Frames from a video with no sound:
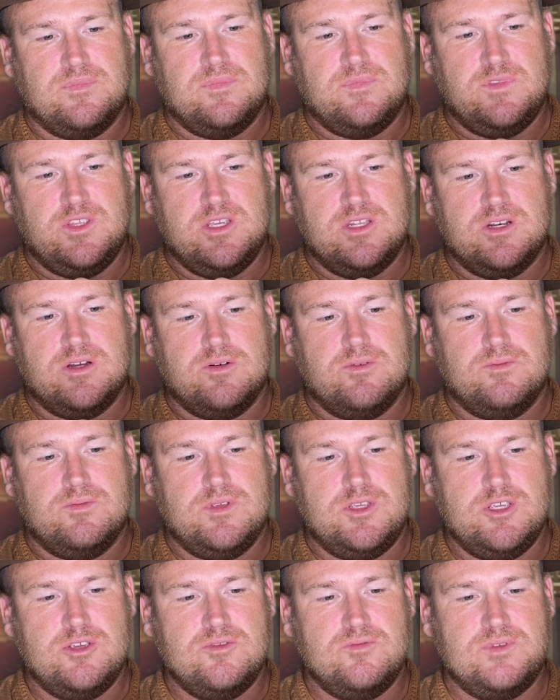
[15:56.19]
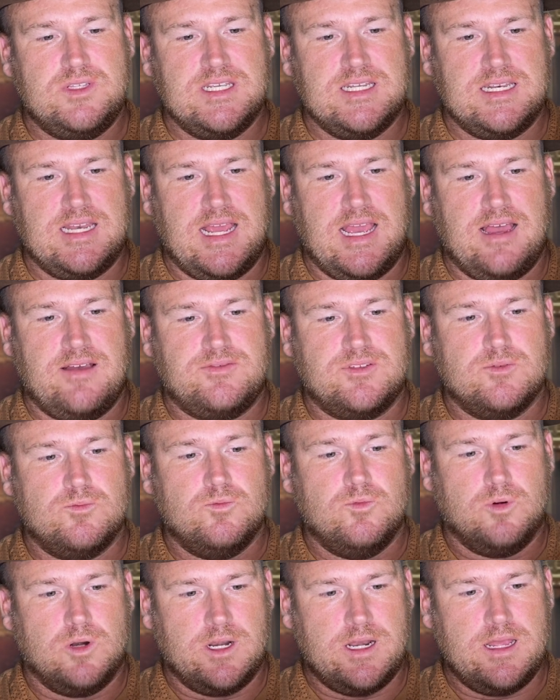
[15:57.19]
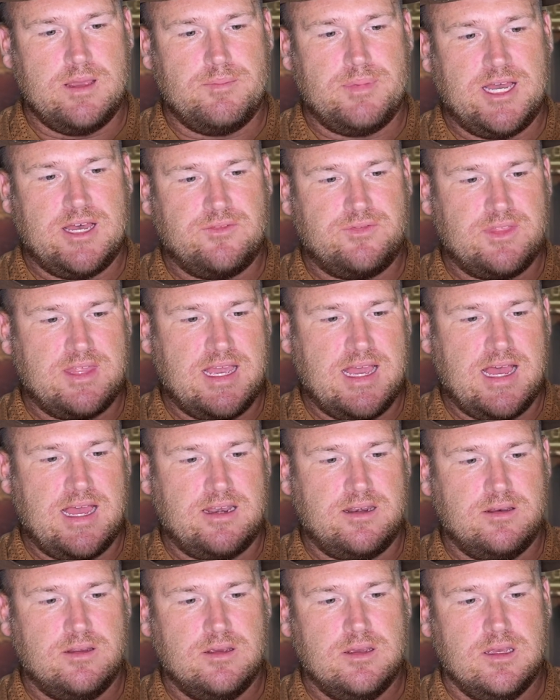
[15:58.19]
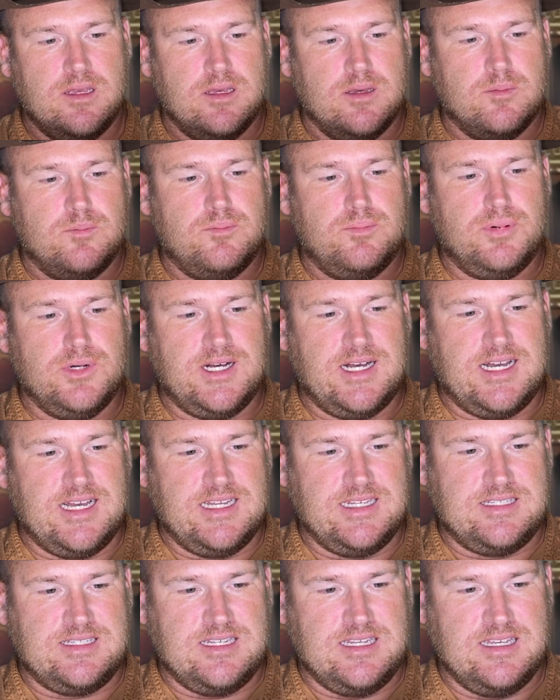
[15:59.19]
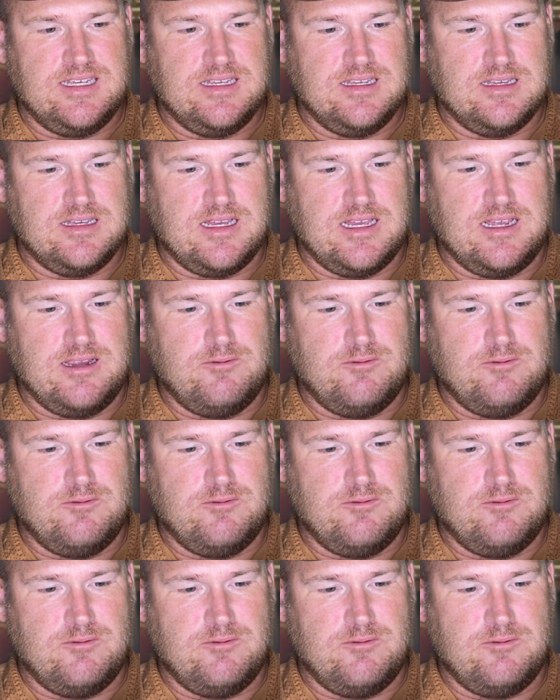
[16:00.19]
you didn't have to worry about that. But I